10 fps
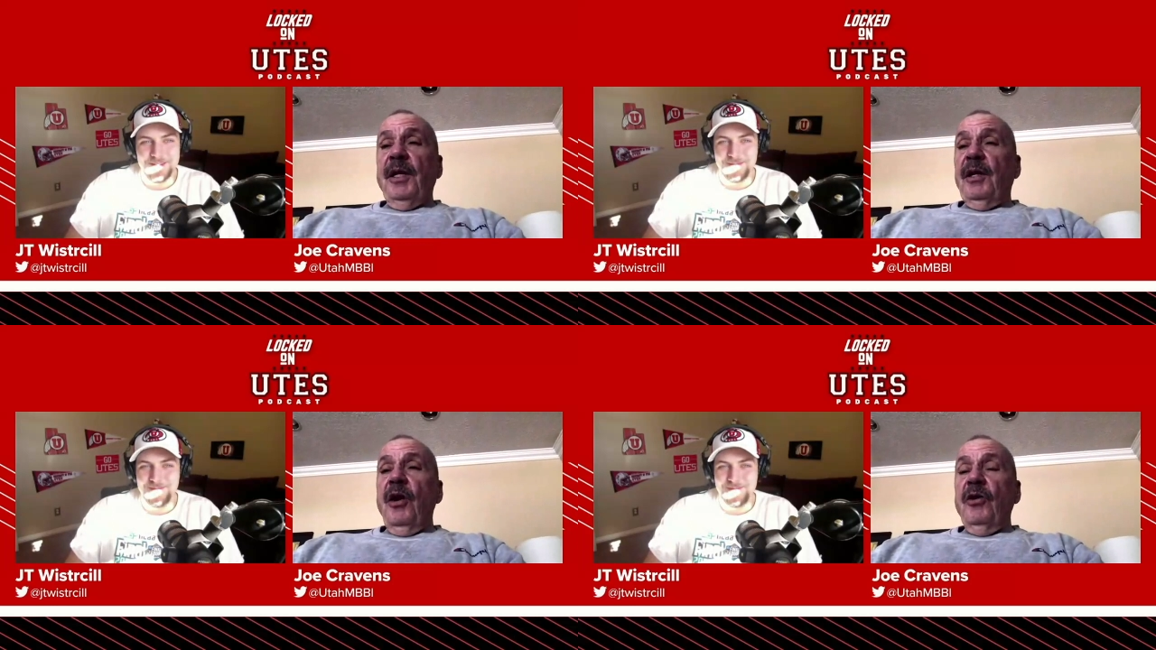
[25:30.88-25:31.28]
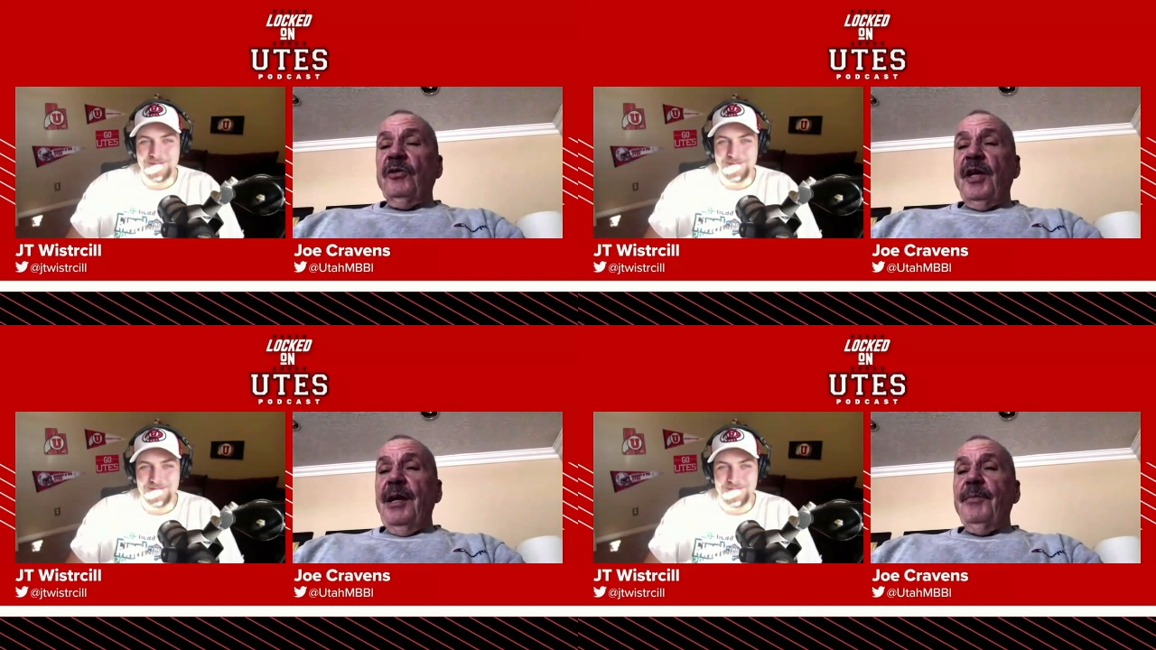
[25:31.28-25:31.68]

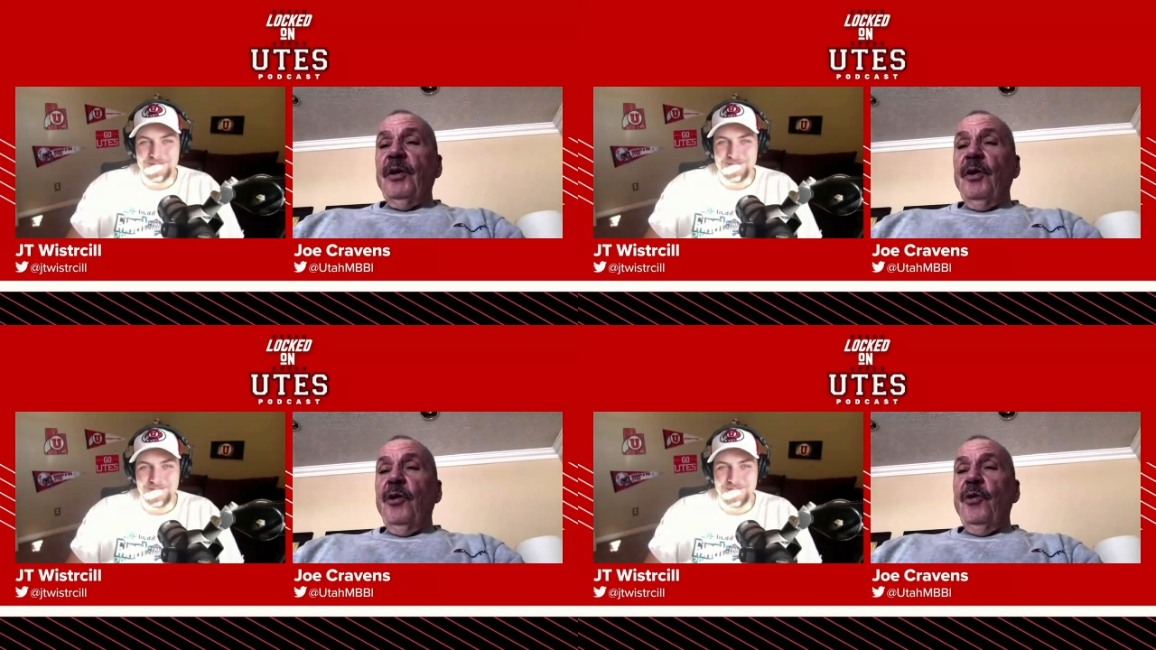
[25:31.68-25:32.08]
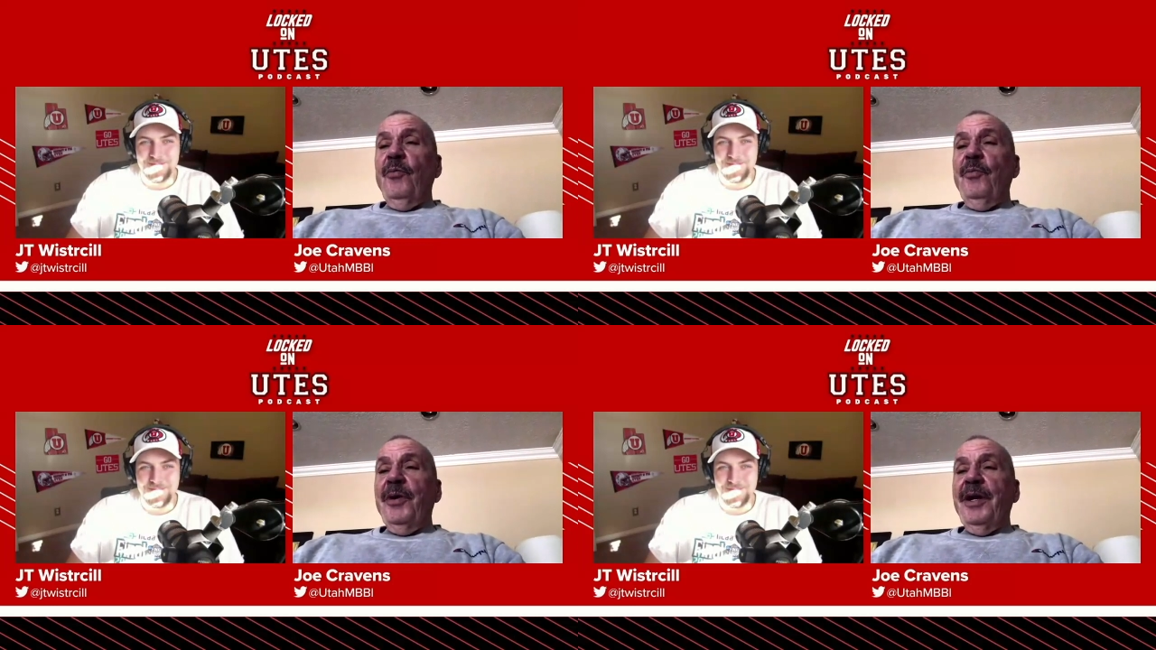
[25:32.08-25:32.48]
Speaker 1: that's been a long
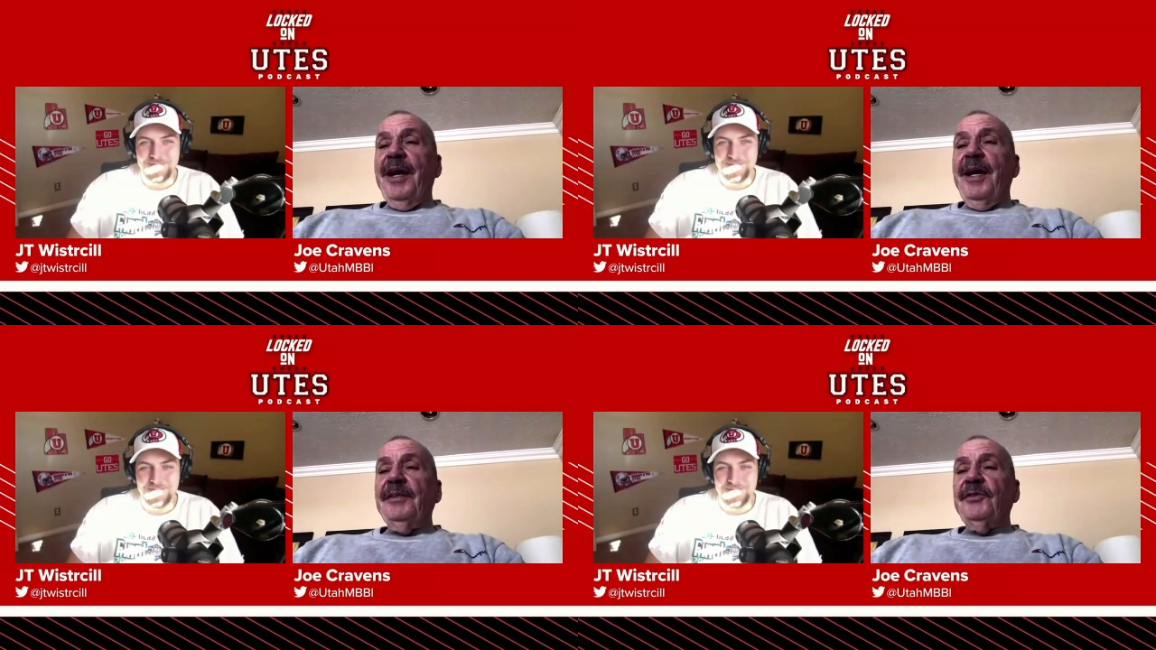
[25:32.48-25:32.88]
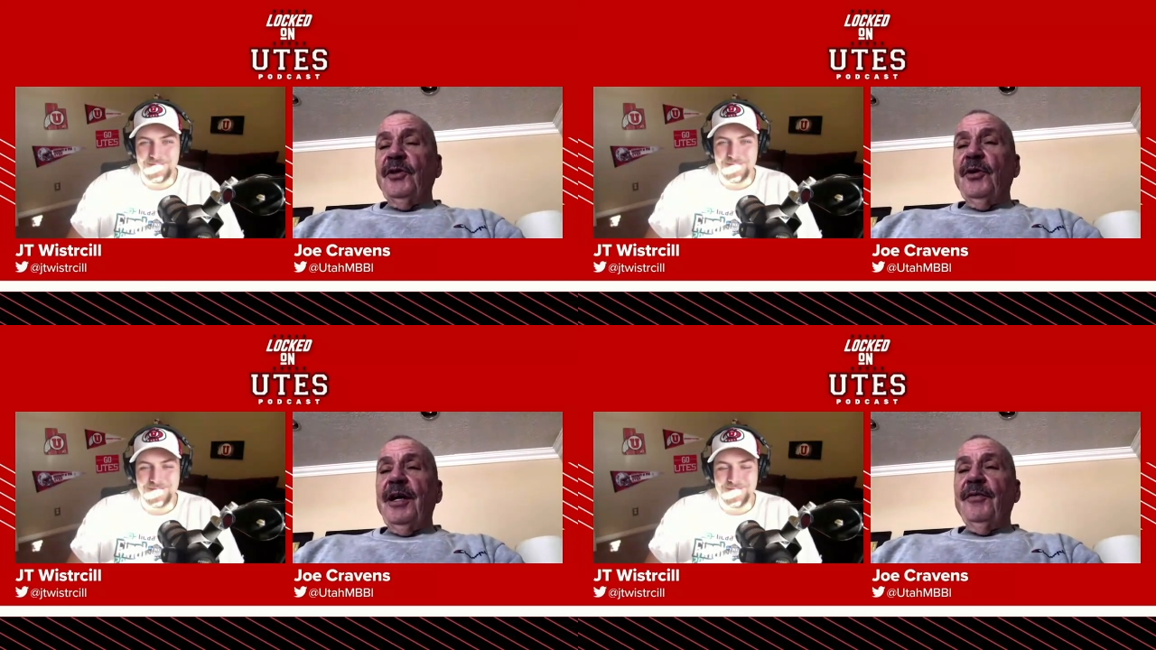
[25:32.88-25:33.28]
time ago,
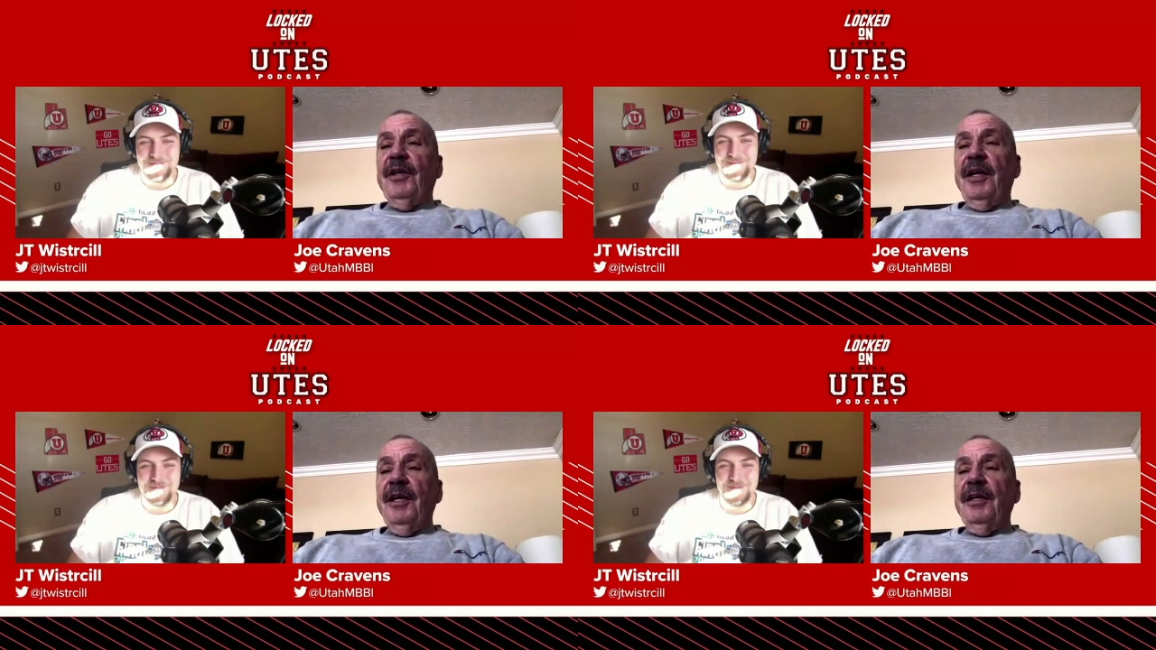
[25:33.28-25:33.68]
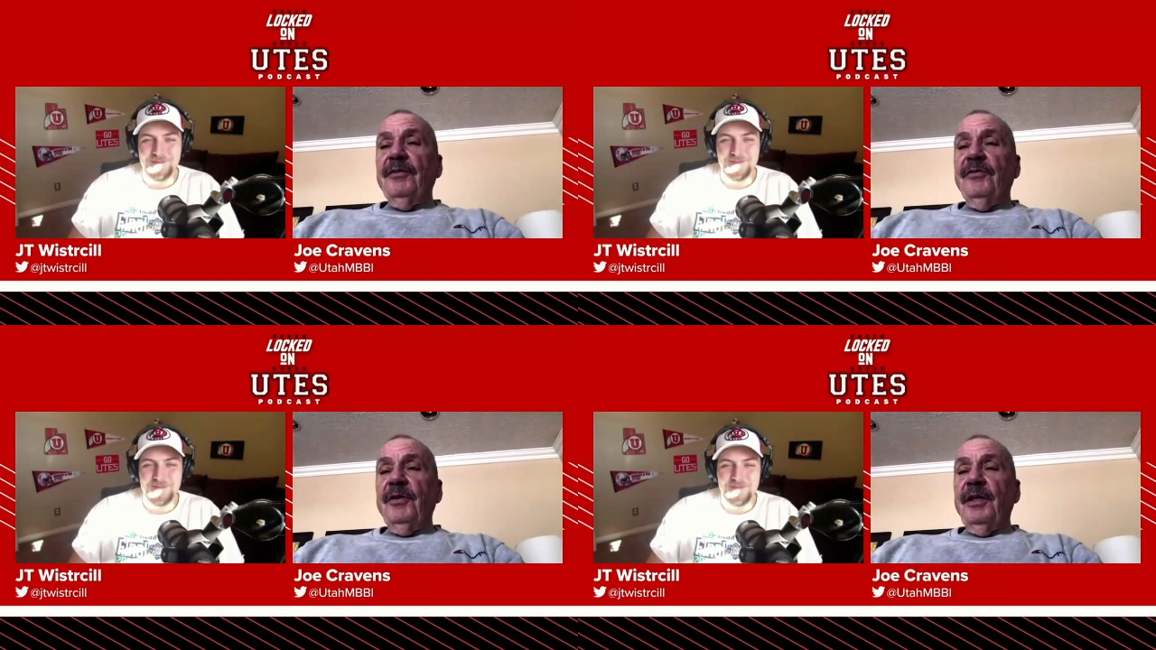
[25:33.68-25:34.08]
but I still
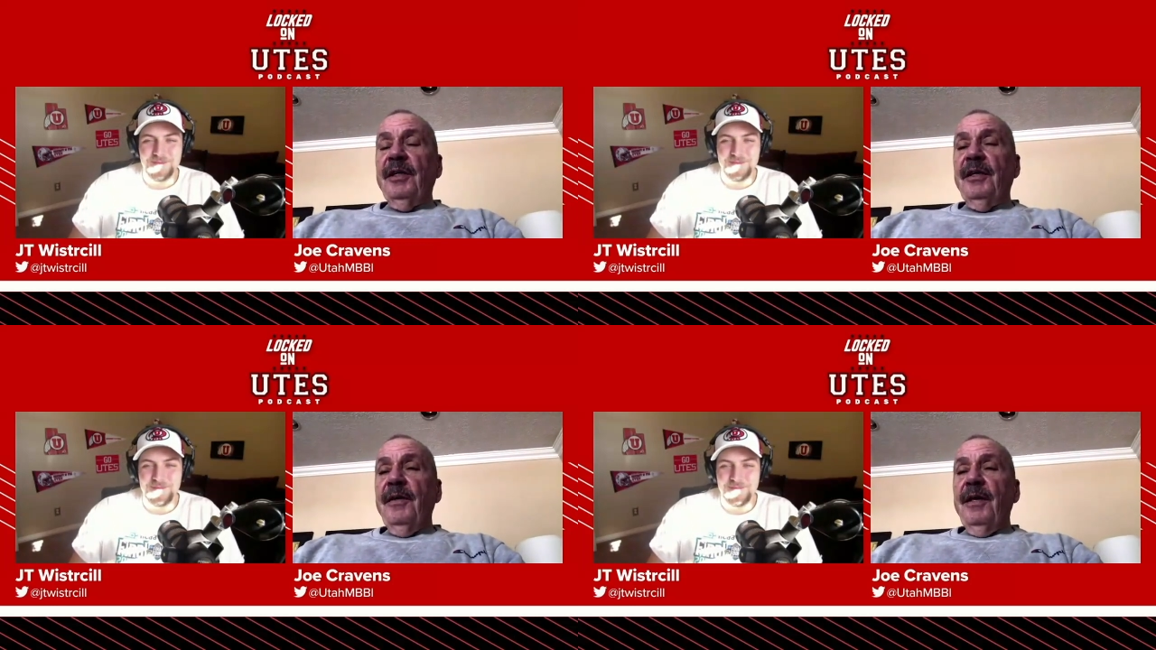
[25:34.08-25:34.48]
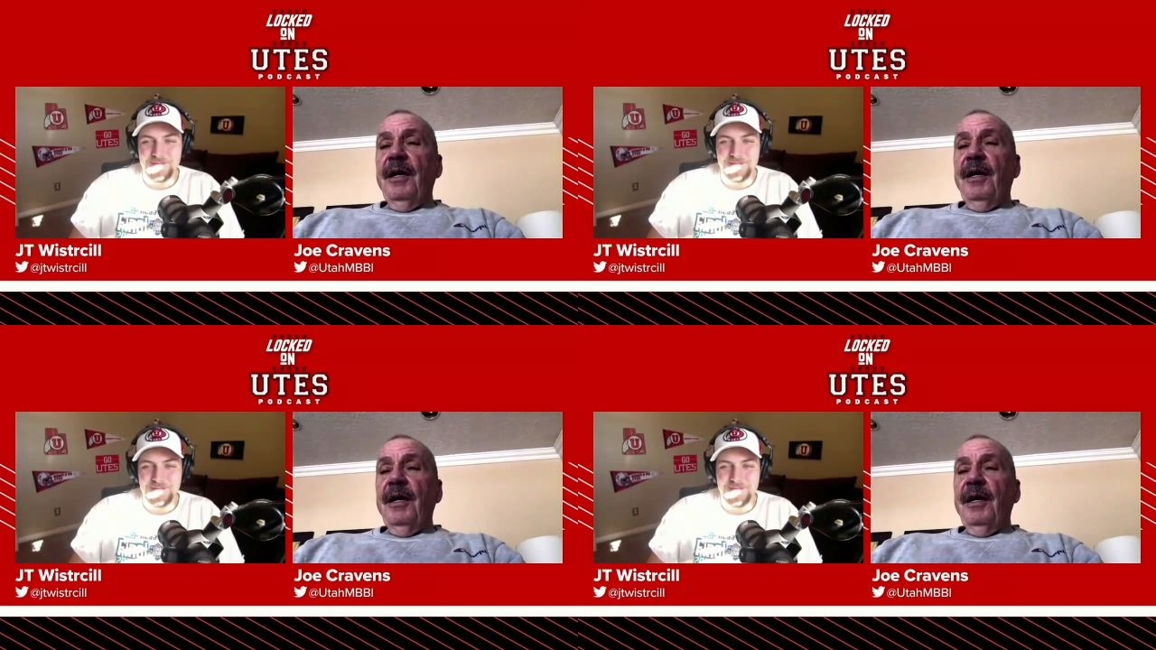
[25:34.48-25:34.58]
have a lot